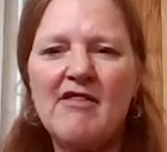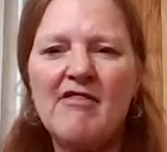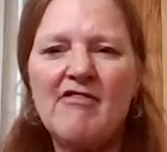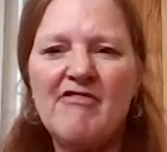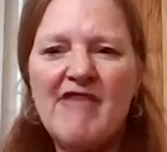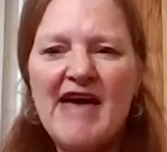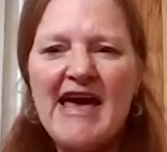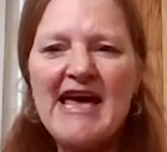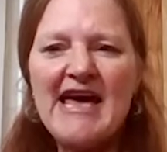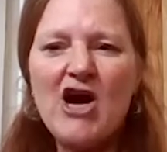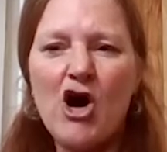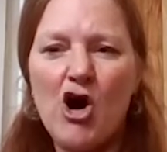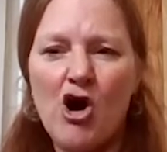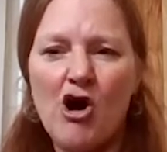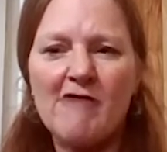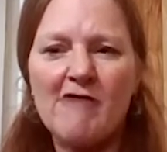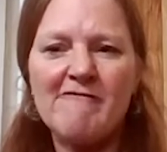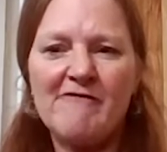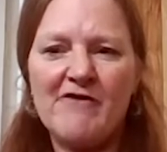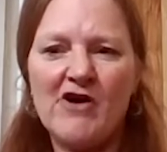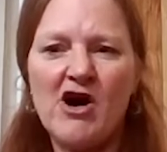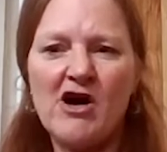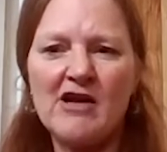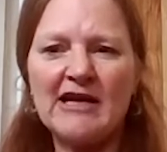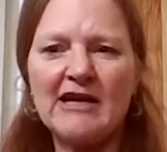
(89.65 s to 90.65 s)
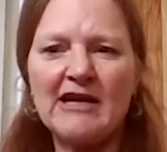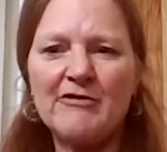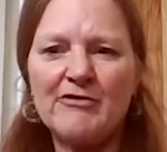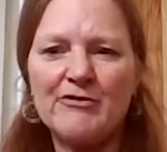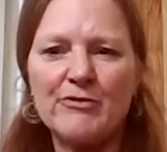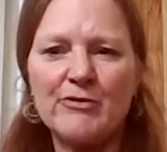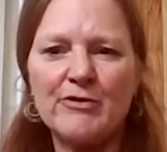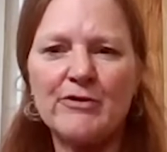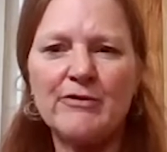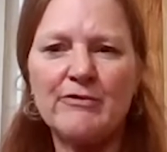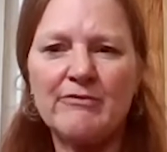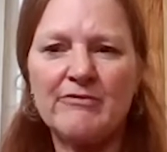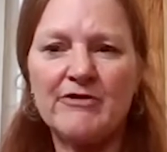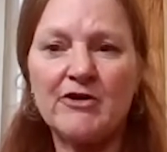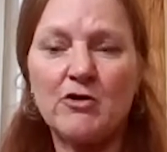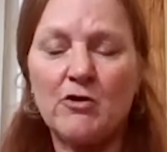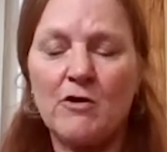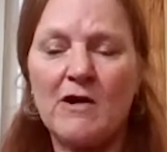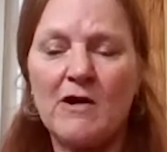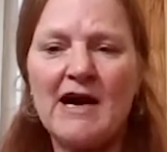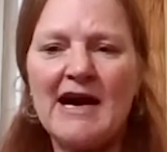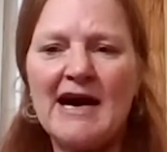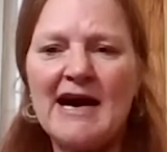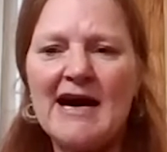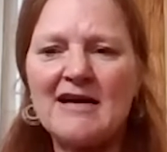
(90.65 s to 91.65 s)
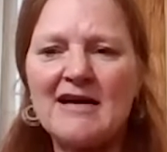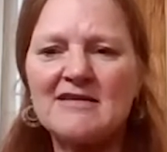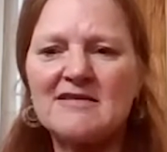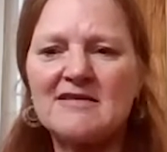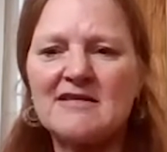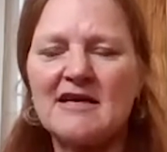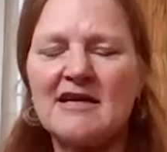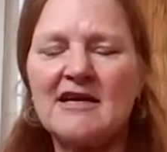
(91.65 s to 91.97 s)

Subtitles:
they are falling through the cracks.